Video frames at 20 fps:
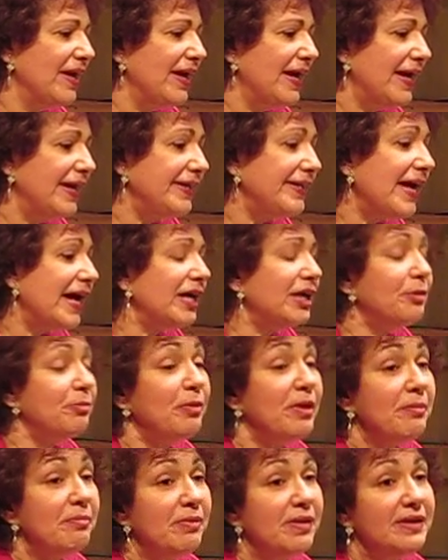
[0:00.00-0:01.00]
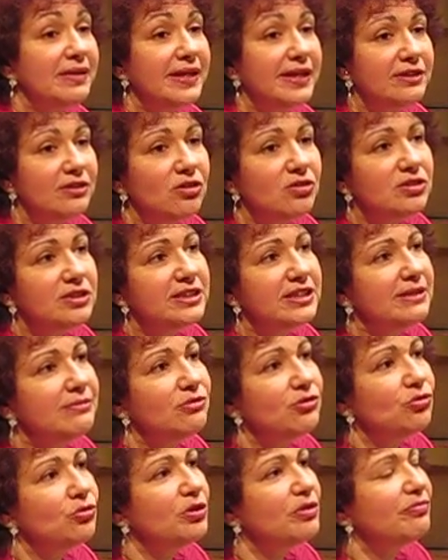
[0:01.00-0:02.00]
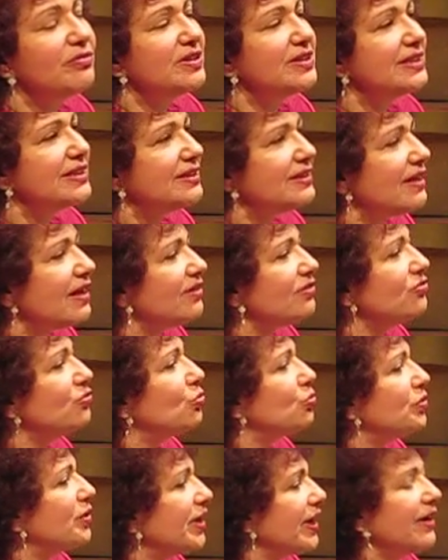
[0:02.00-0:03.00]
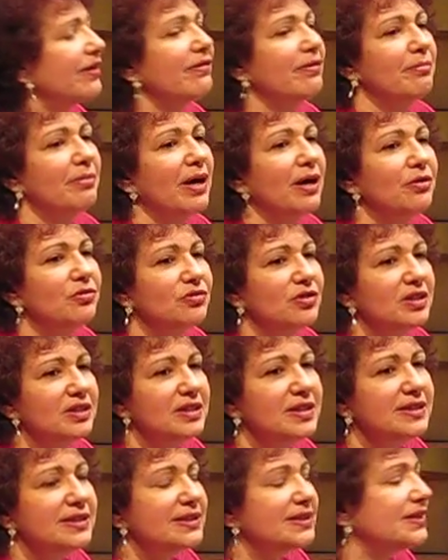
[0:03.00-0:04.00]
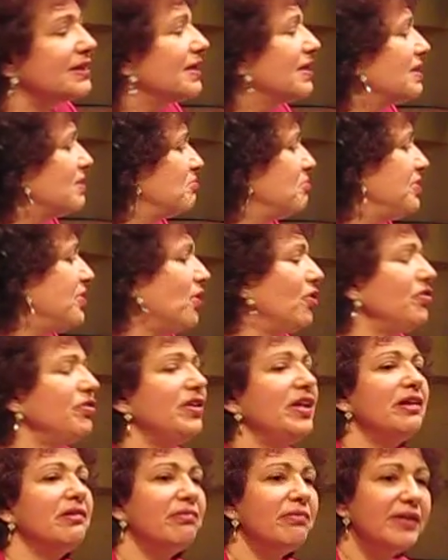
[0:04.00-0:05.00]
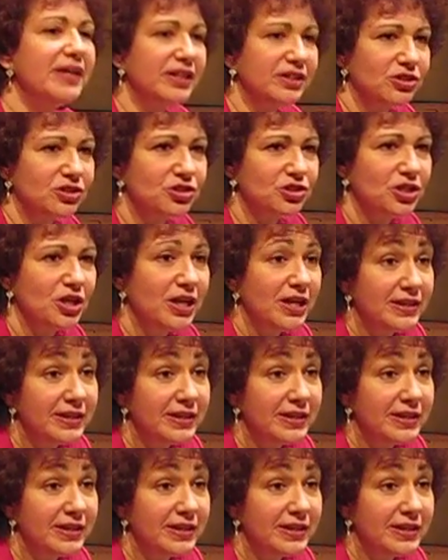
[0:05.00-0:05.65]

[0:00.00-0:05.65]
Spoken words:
And young people, they don't seem to even start to care about it. It's beyond their reach.